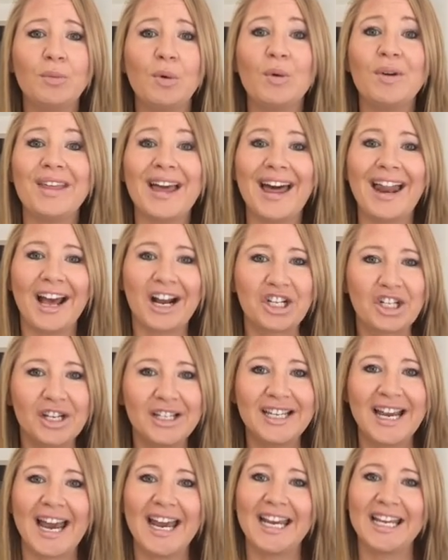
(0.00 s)
but without
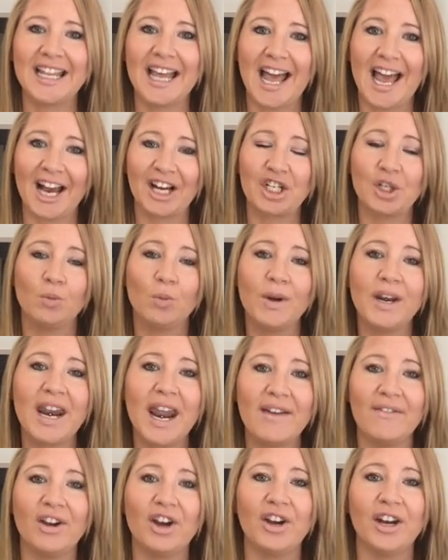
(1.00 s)
actually taking the action, we're
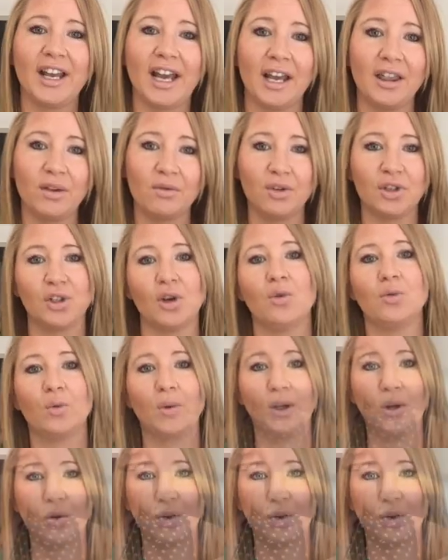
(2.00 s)
never going to get the result we're